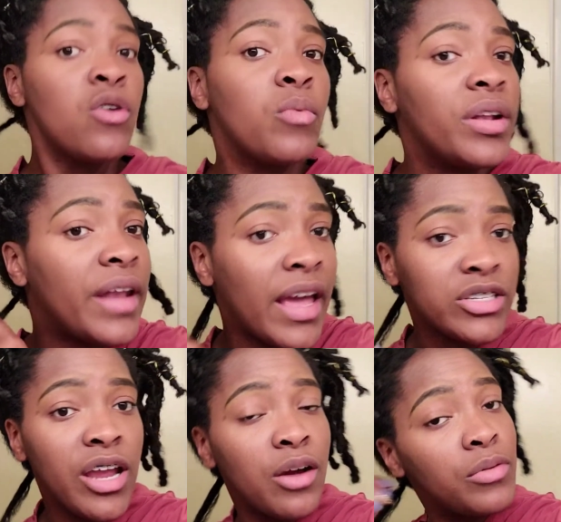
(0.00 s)
with
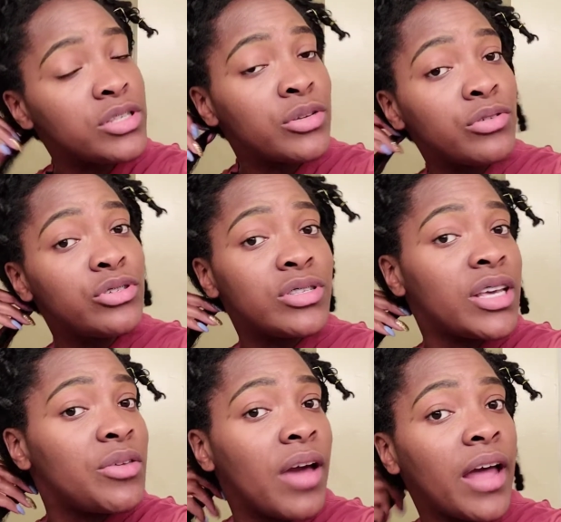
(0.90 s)
natural hair, as soon as you
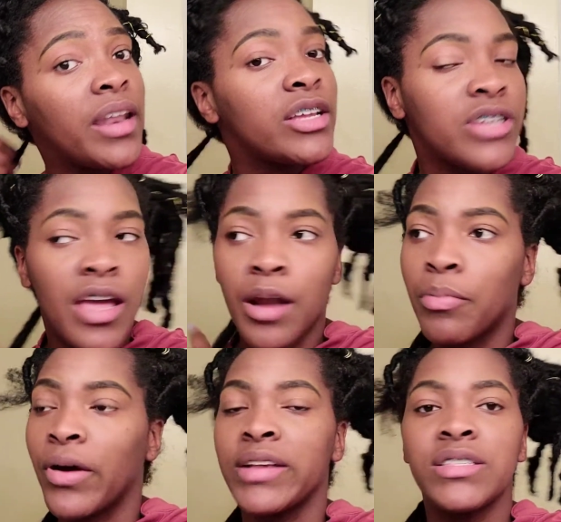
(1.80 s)
say you got natural hair, the
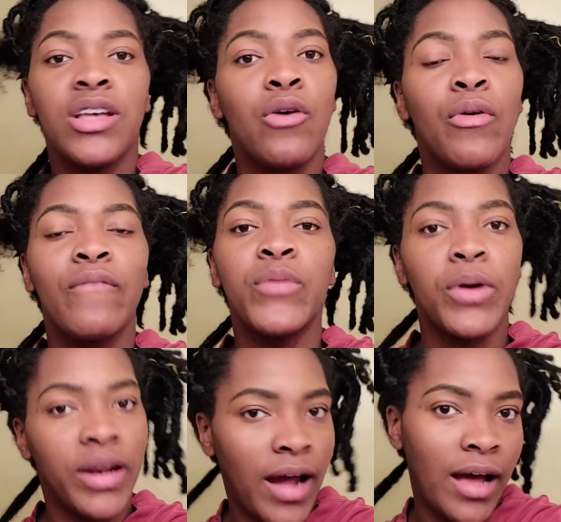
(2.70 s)
prices go up
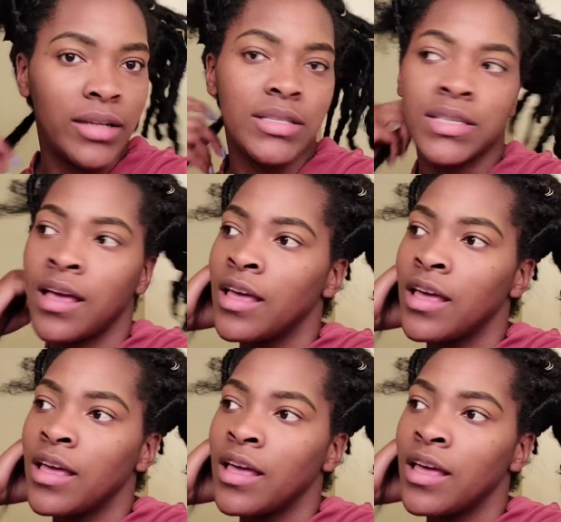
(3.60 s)
$40.